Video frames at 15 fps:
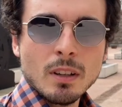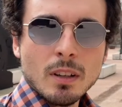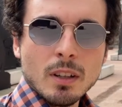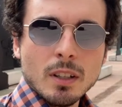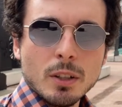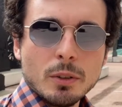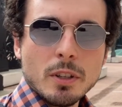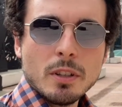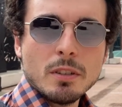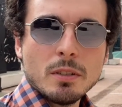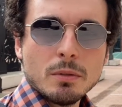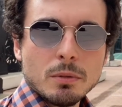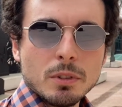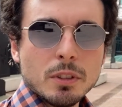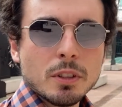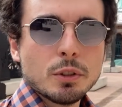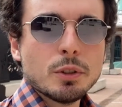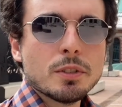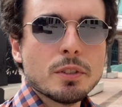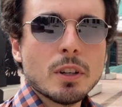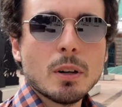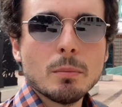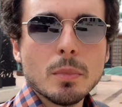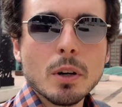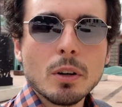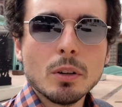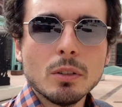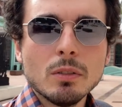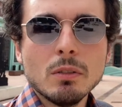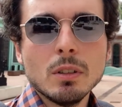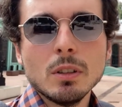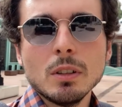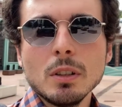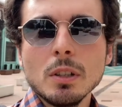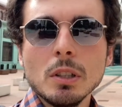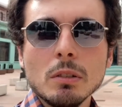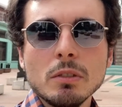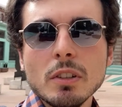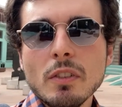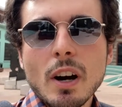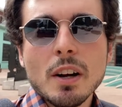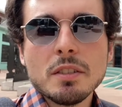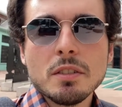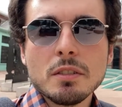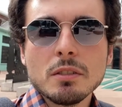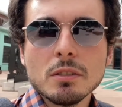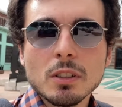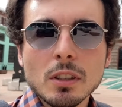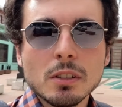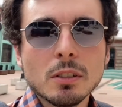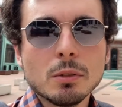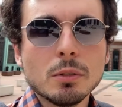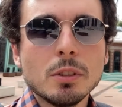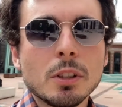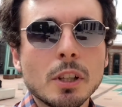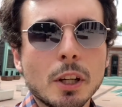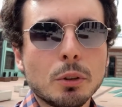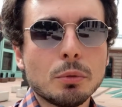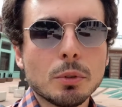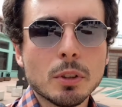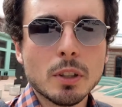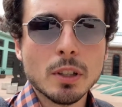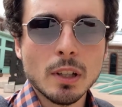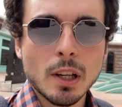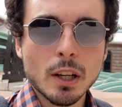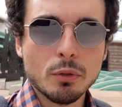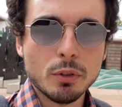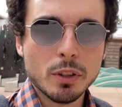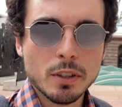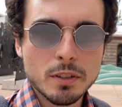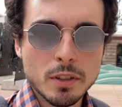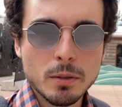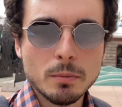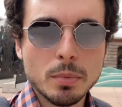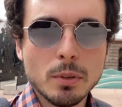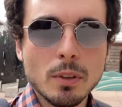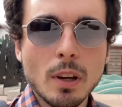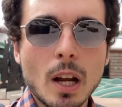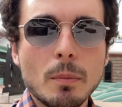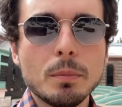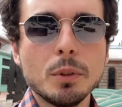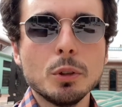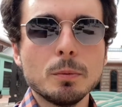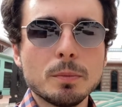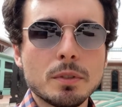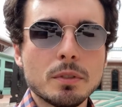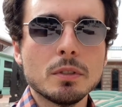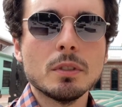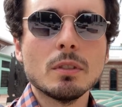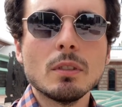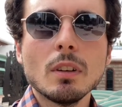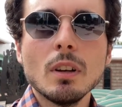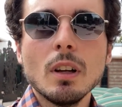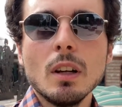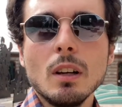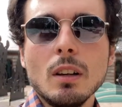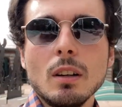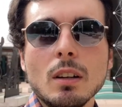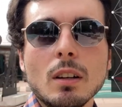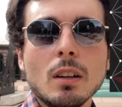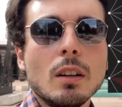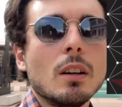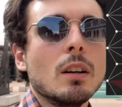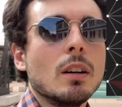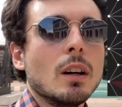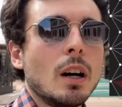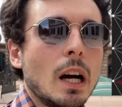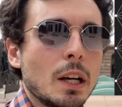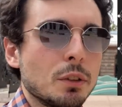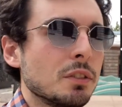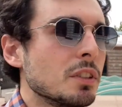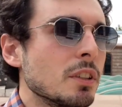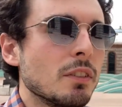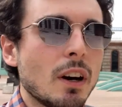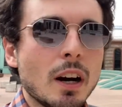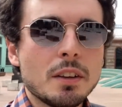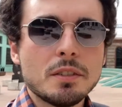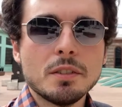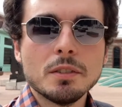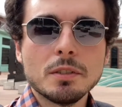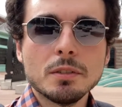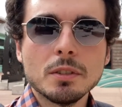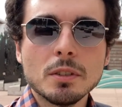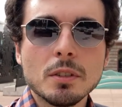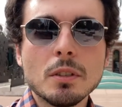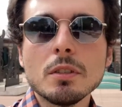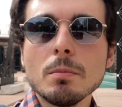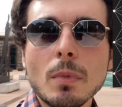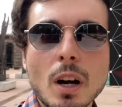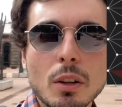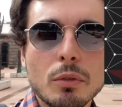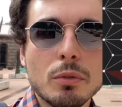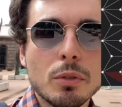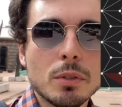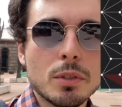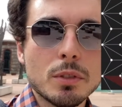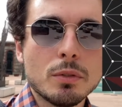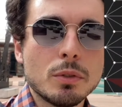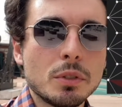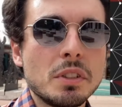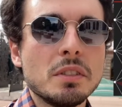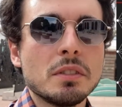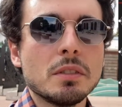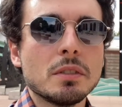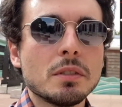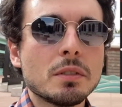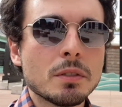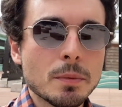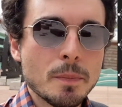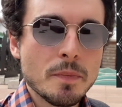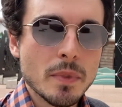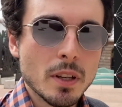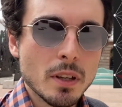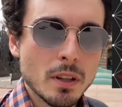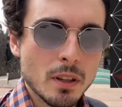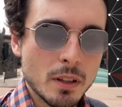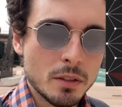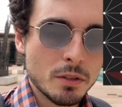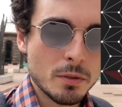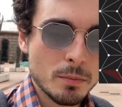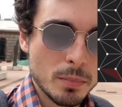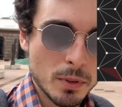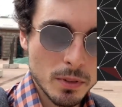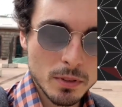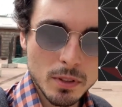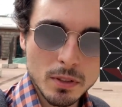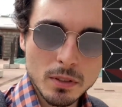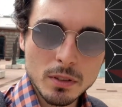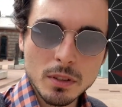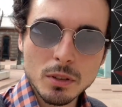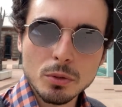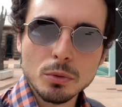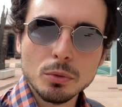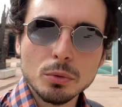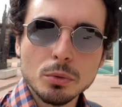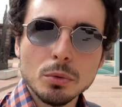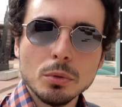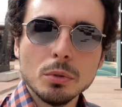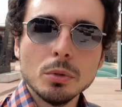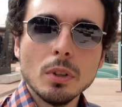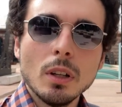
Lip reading: Nowadays, with the increased number of devices connected to the network, like for example laptops, IoT devices, smartphones for instance, it is important to